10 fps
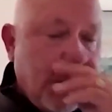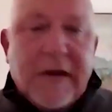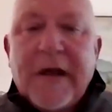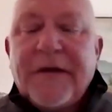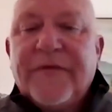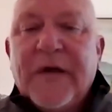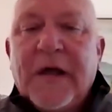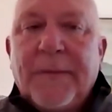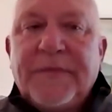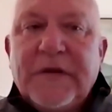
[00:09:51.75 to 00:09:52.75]
It got
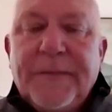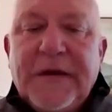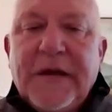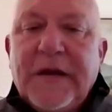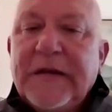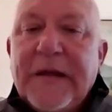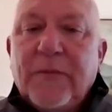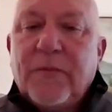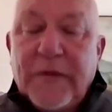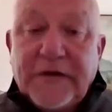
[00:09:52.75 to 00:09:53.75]
developed in the
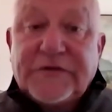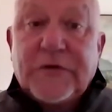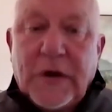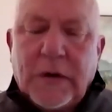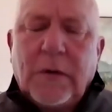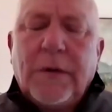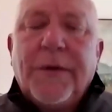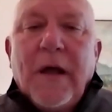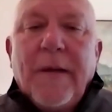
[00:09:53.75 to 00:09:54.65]
beginning. They struggled.